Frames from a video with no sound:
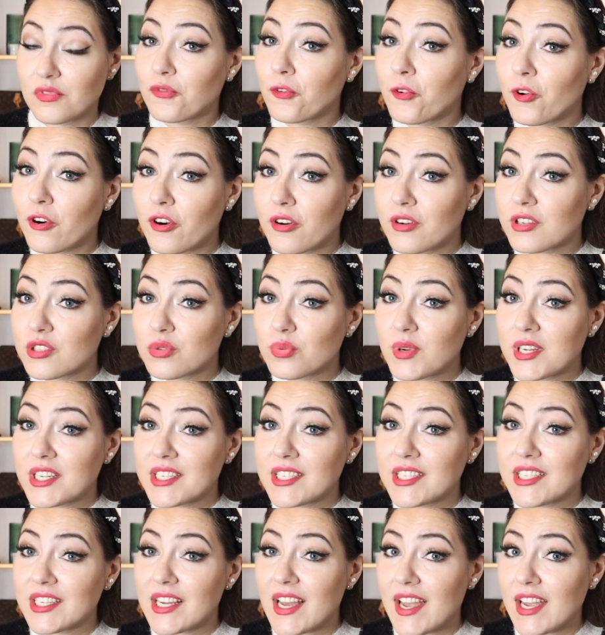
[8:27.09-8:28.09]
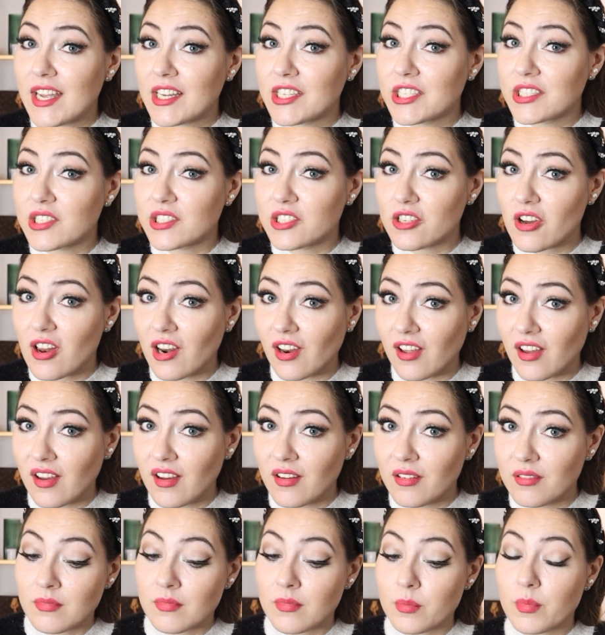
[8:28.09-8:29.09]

For twenty-eight dollars.